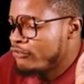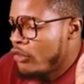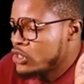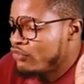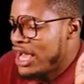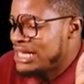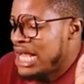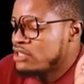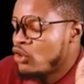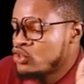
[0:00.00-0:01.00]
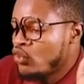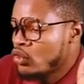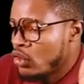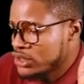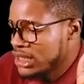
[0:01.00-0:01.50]
Phosphide, that's
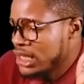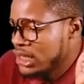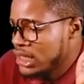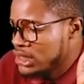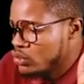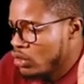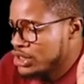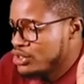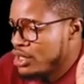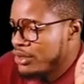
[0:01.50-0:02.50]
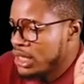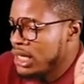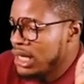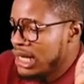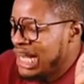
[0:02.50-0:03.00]
phosphorus. It is what? Three.